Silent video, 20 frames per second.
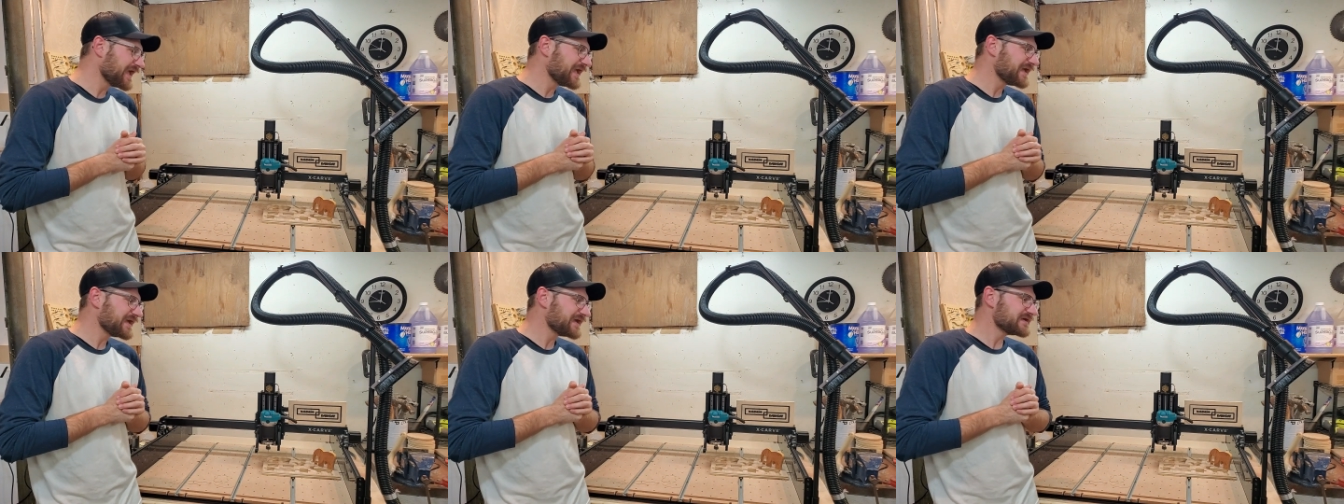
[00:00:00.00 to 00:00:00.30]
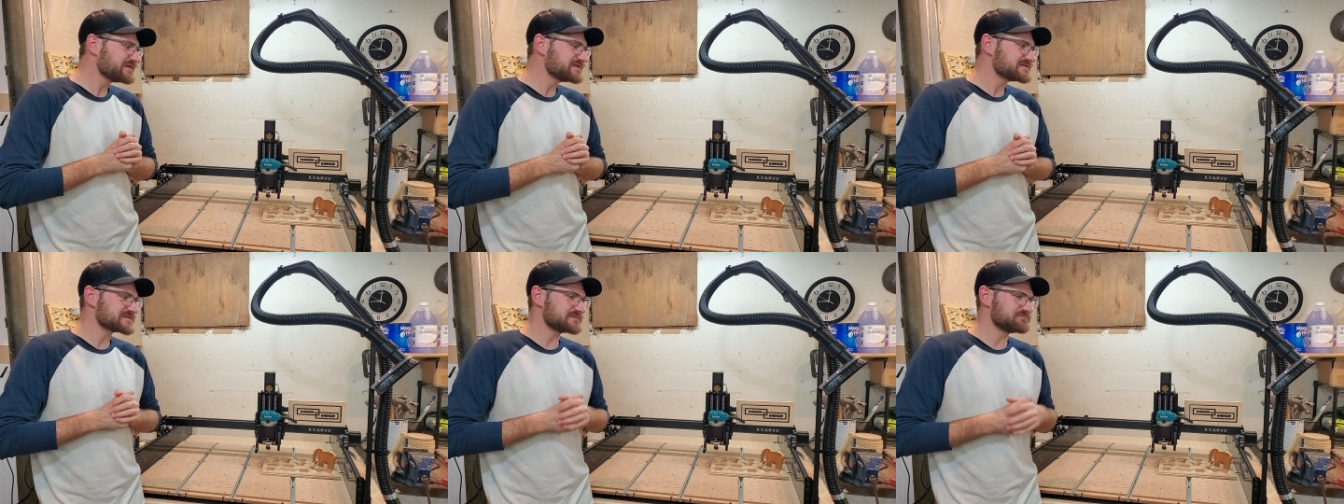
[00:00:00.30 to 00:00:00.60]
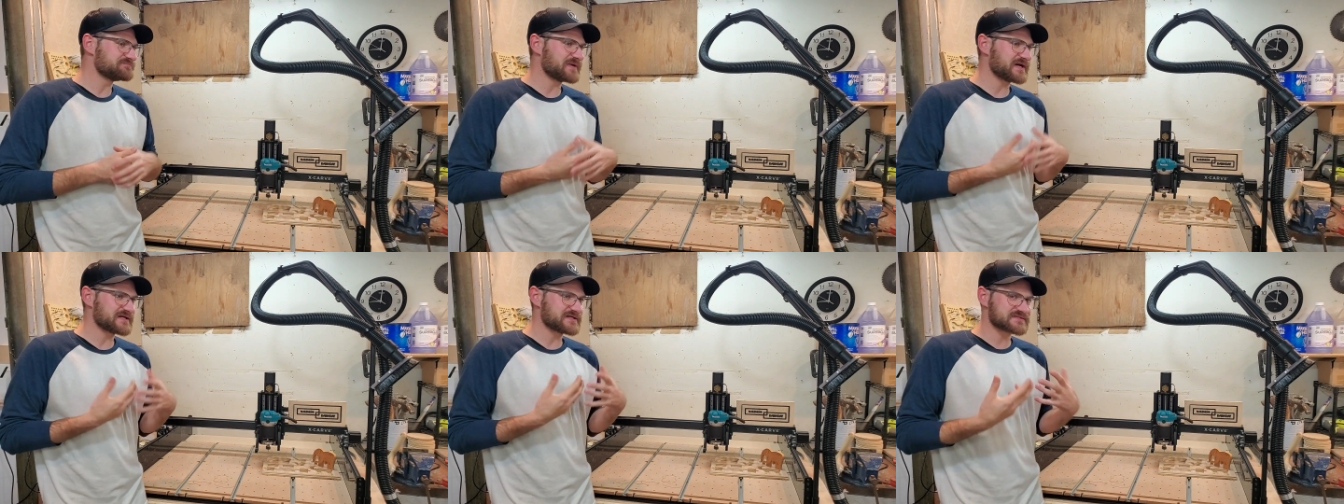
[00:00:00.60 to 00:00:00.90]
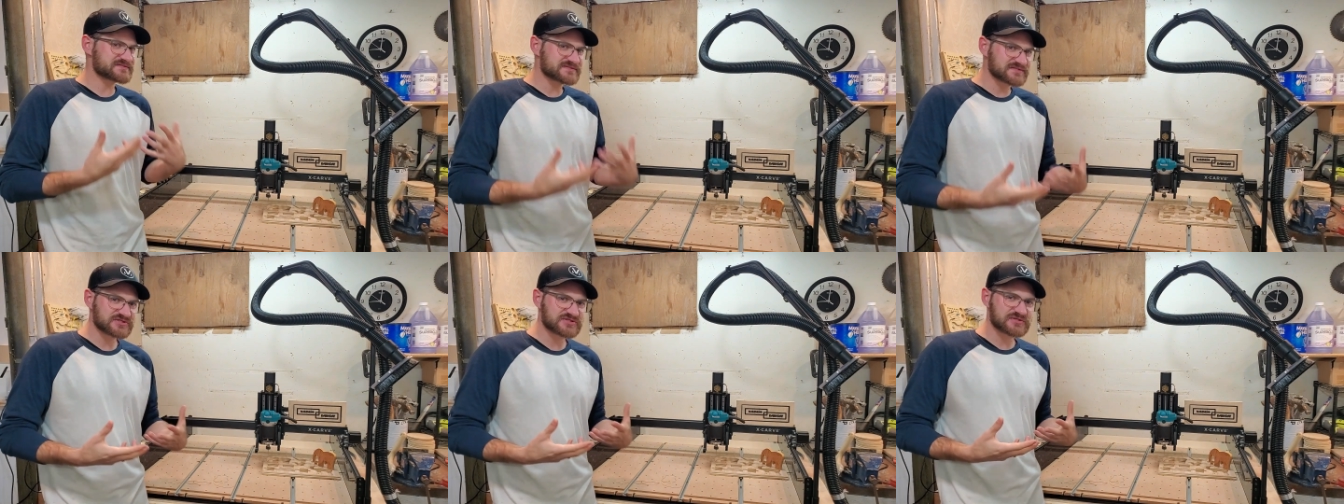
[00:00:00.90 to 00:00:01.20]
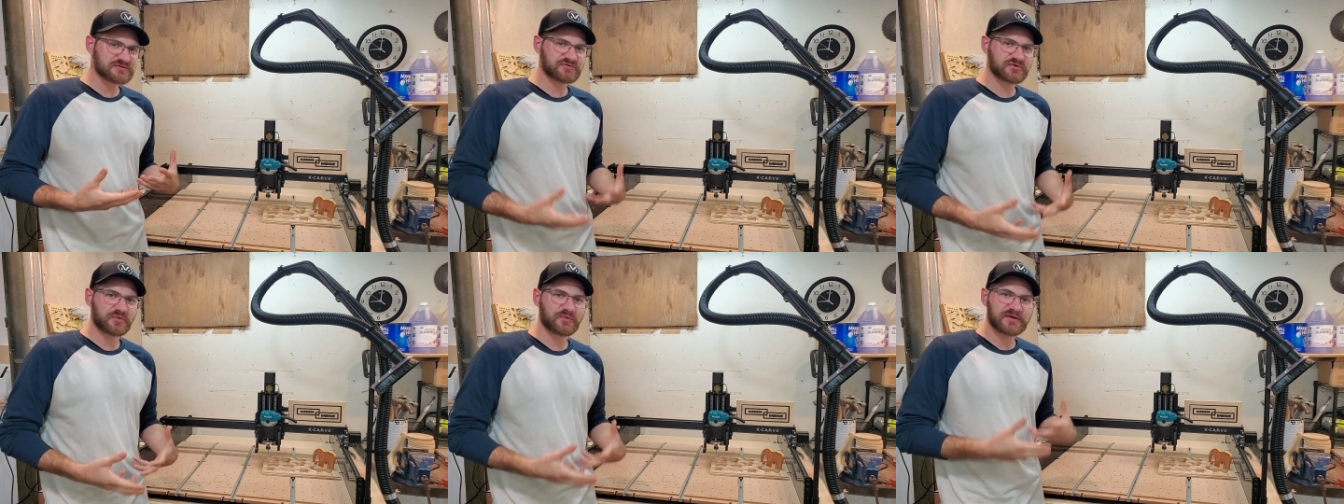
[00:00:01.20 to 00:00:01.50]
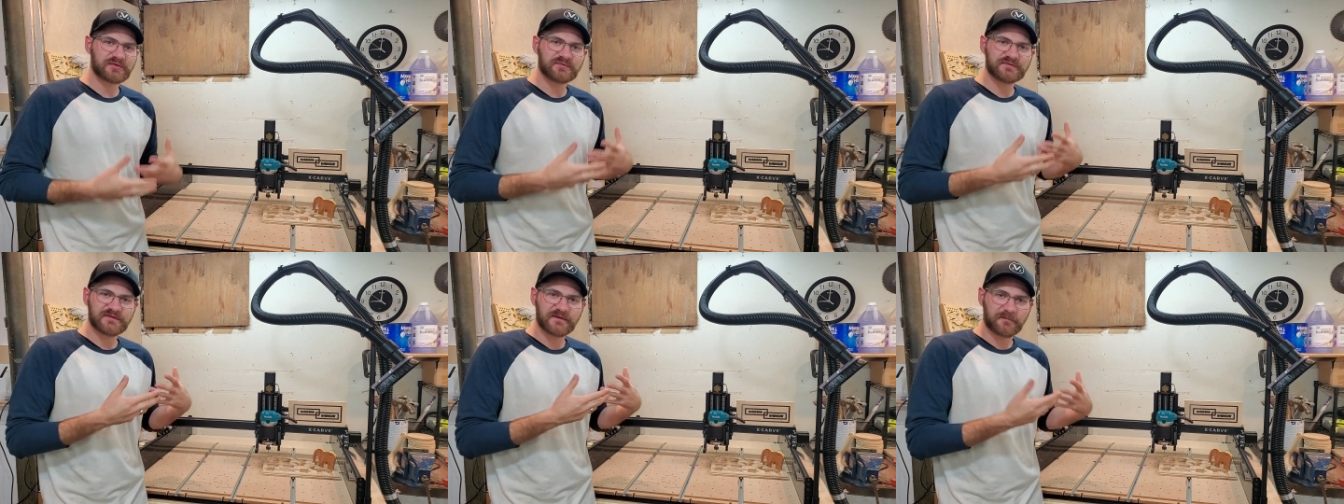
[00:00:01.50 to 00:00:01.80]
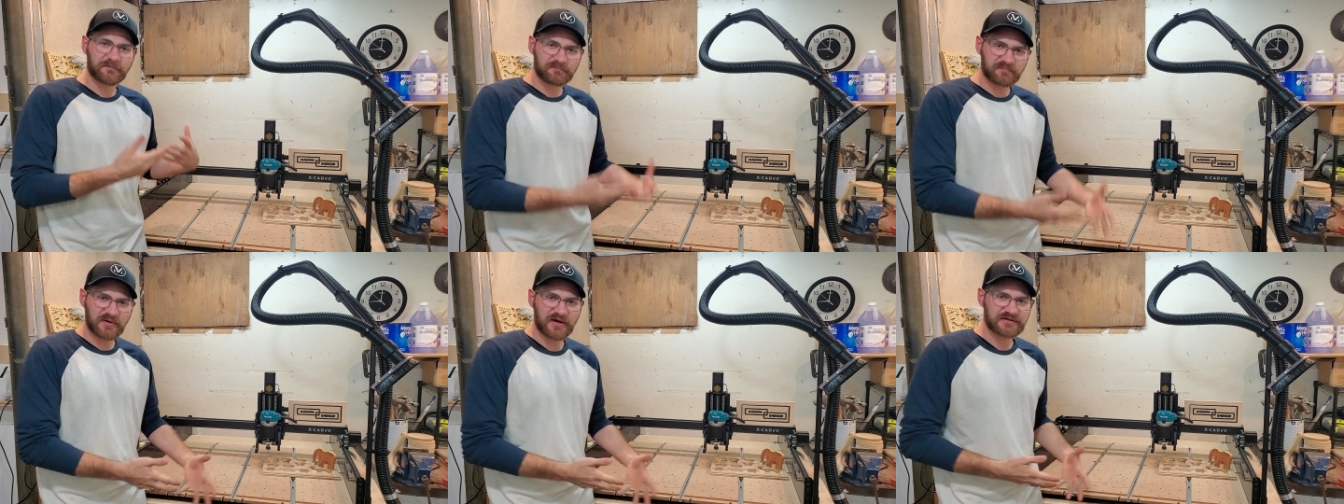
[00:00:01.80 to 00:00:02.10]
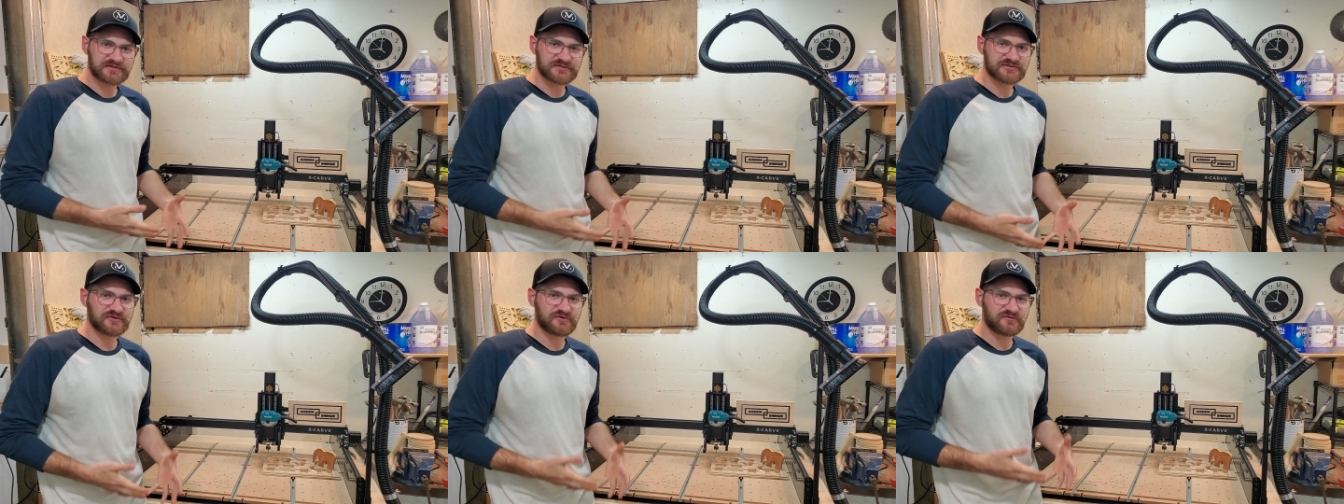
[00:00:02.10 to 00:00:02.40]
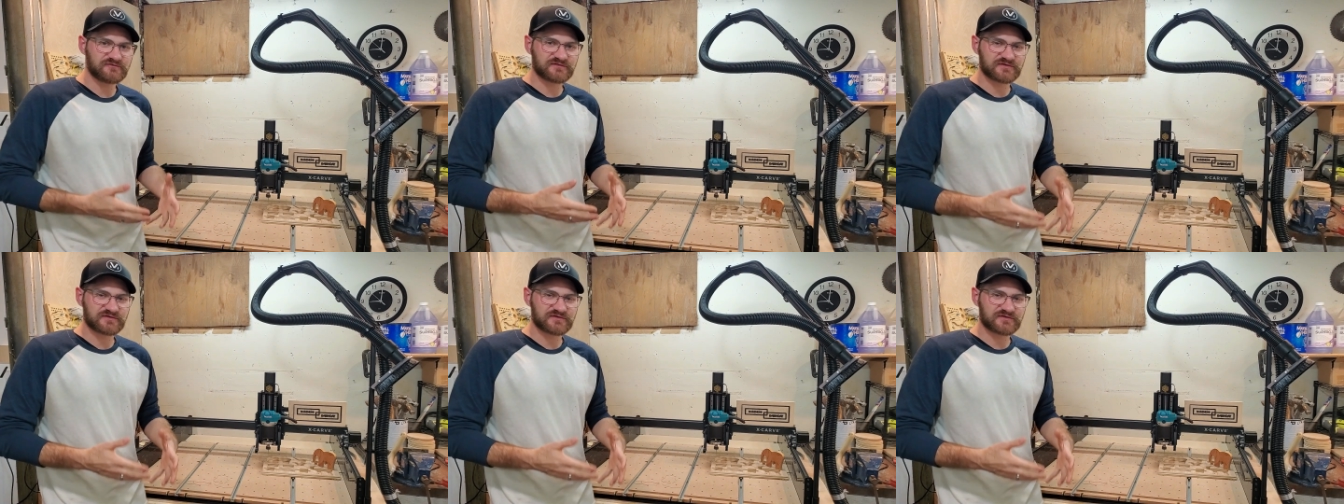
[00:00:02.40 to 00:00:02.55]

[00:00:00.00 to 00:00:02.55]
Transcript: And my decision on going with the bundle